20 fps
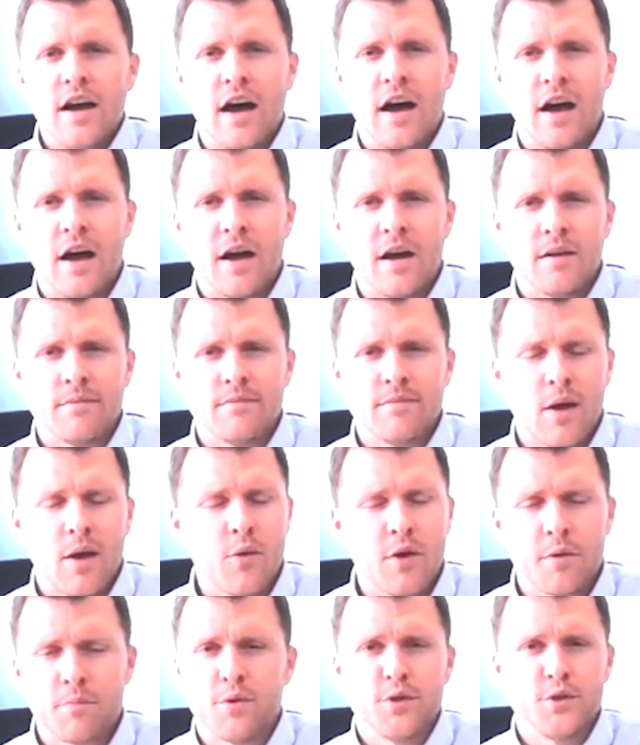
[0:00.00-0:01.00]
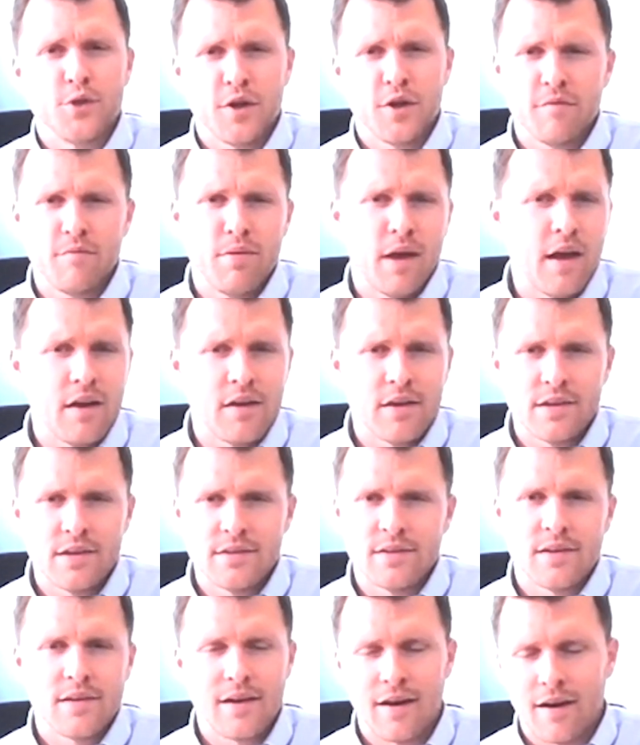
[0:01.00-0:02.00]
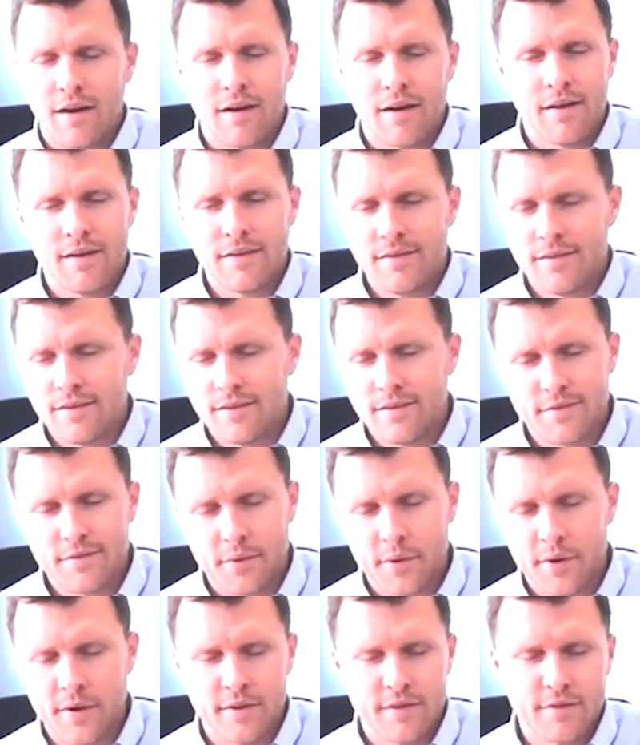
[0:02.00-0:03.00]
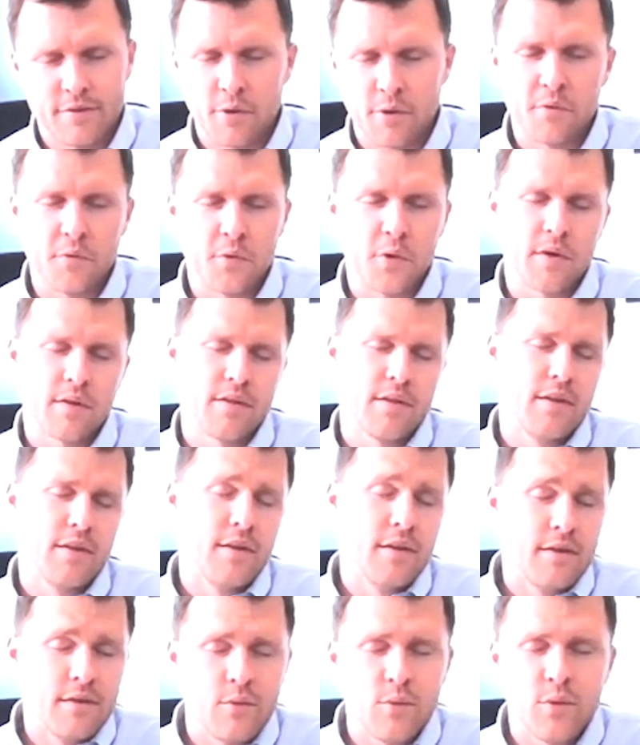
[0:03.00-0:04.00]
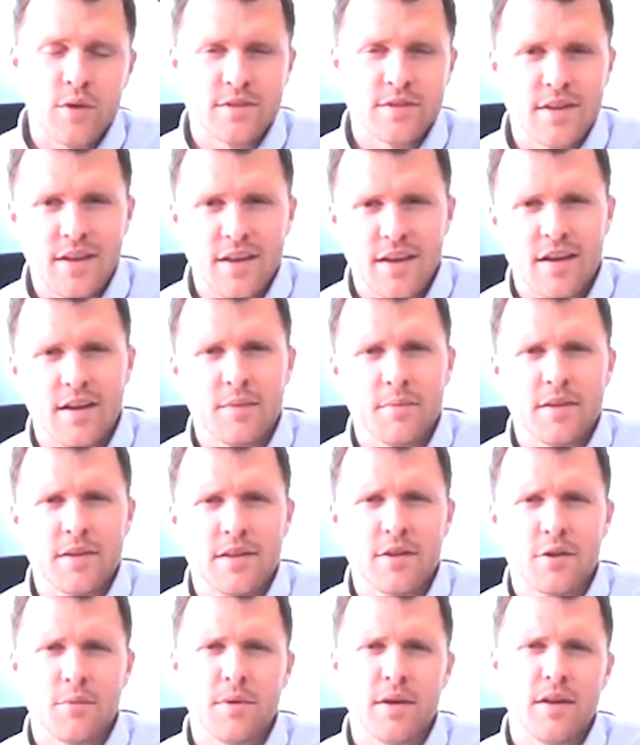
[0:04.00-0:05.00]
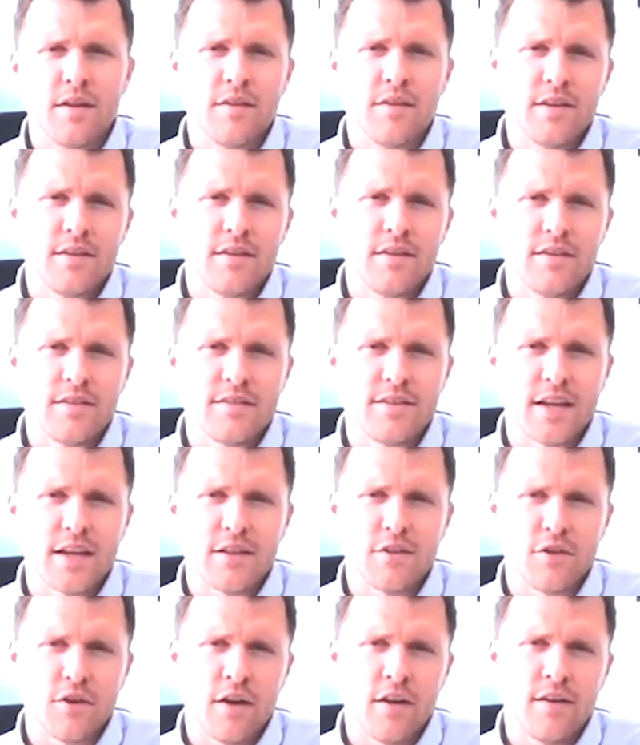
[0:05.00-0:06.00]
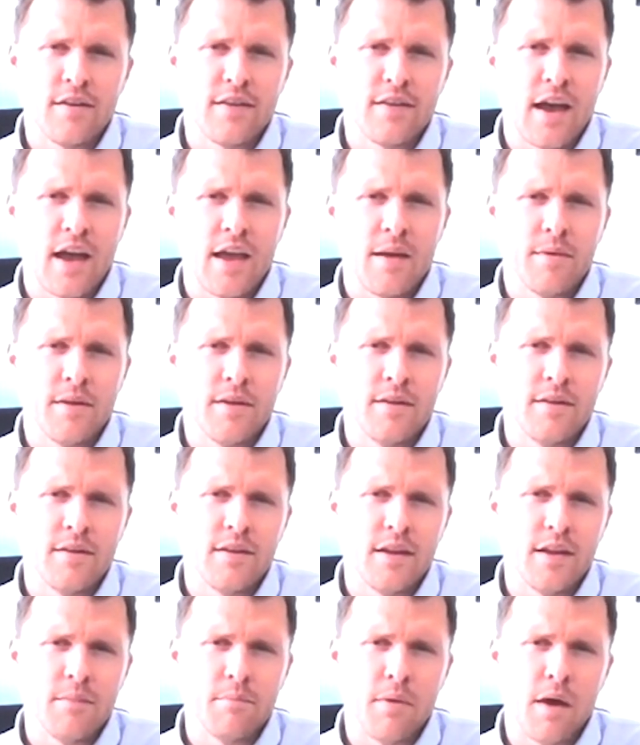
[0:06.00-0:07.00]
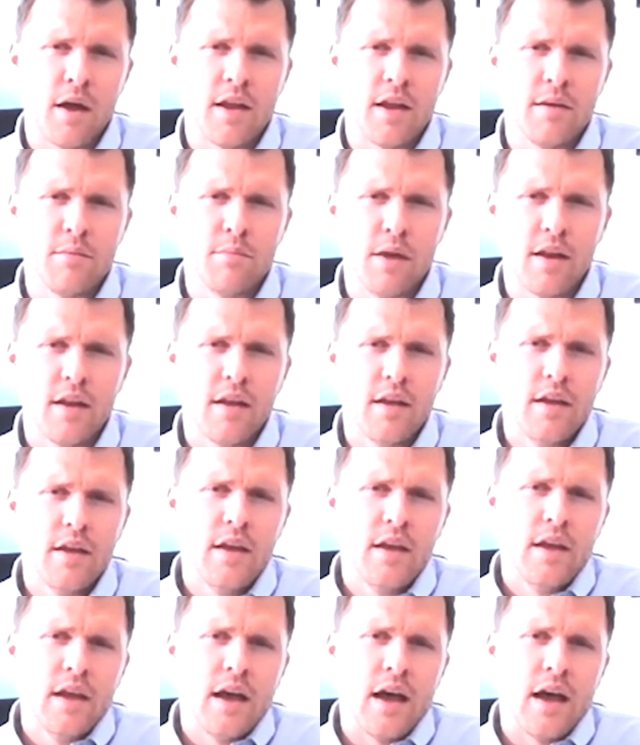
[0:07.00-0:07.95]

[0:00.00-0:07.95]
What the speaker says: I want to preserve batteries and cards and so on and so forth. Yep. Once again, I'm a little bit of a stickler on time and money, but